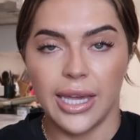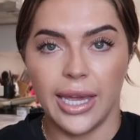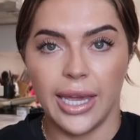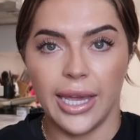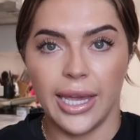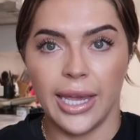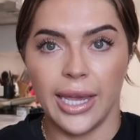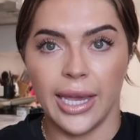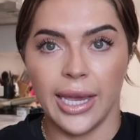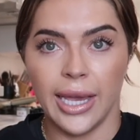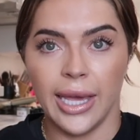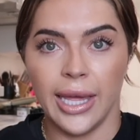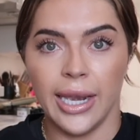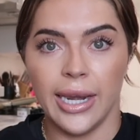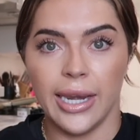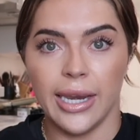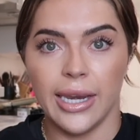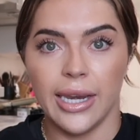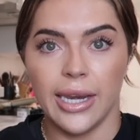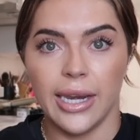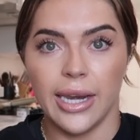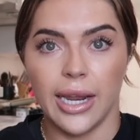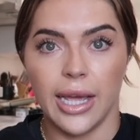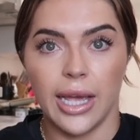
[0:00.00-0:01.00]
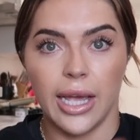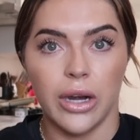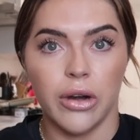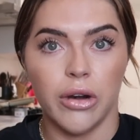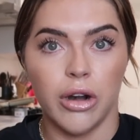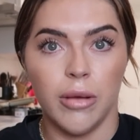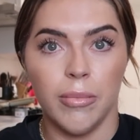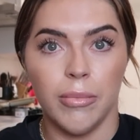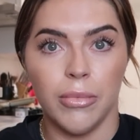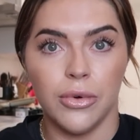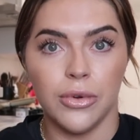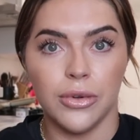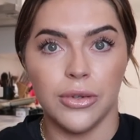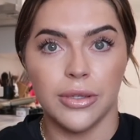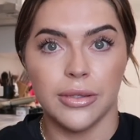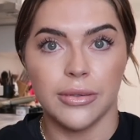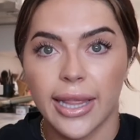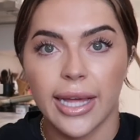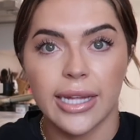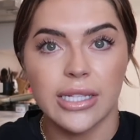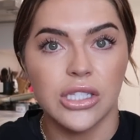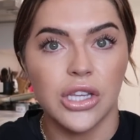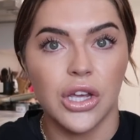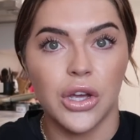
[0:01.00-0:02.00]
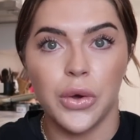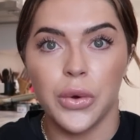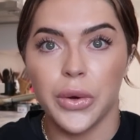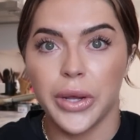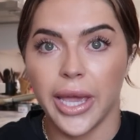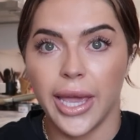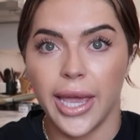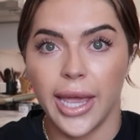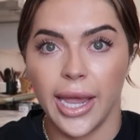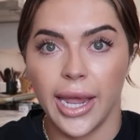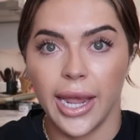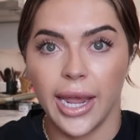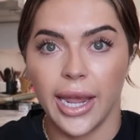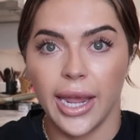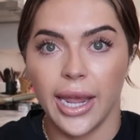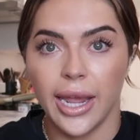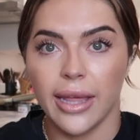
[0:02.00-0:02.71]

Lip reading: and I crumbled. That's okay.